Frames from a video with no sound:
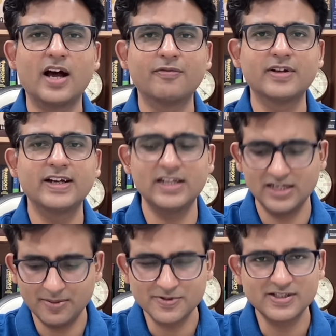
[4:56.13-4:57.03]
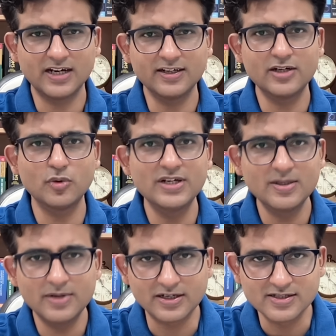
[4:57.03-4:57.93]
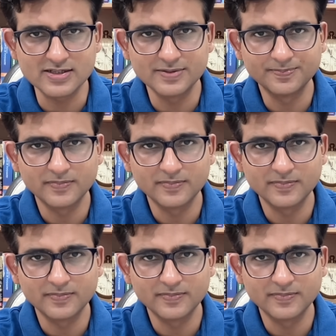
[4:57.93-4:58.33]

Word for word: after getting up, start it at twenty minutes.